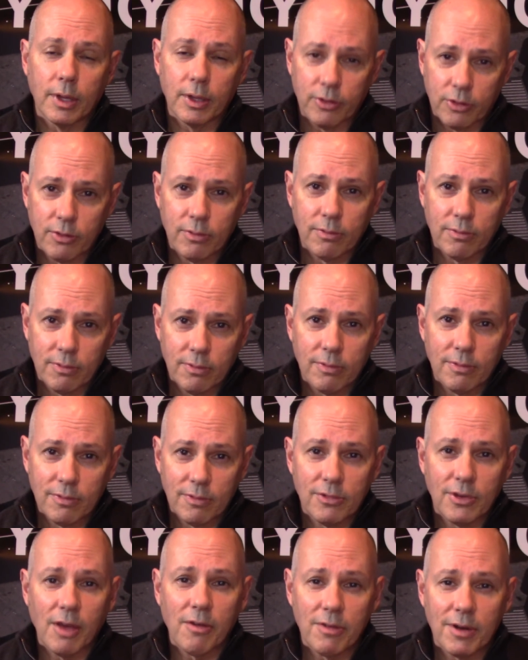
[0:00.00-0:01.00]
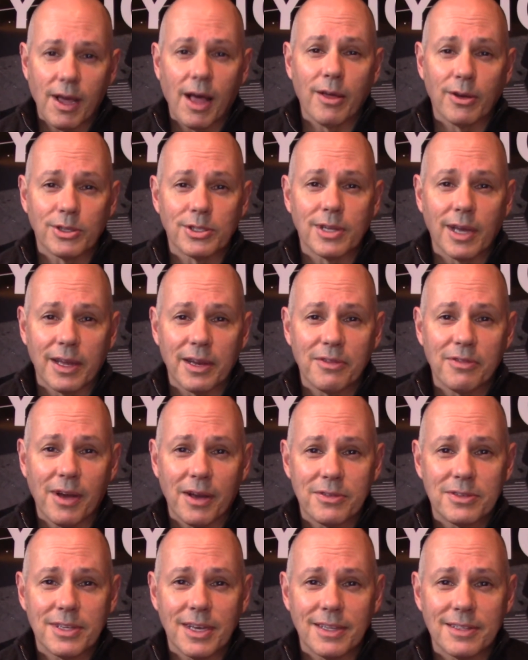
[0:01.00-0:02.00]
That's
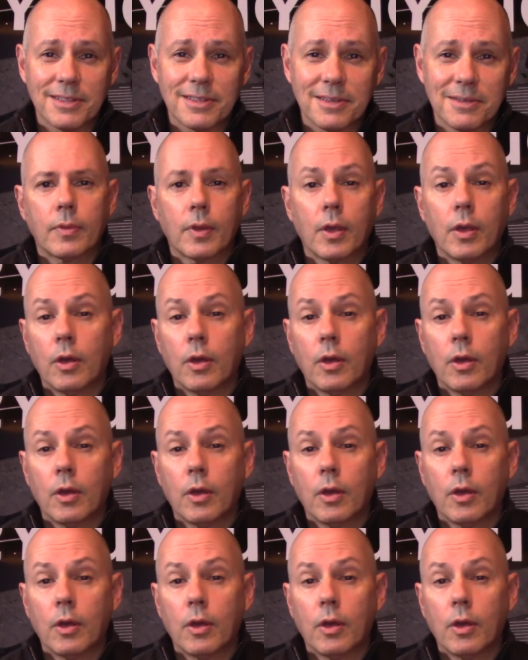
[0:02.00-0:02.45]
$7.95.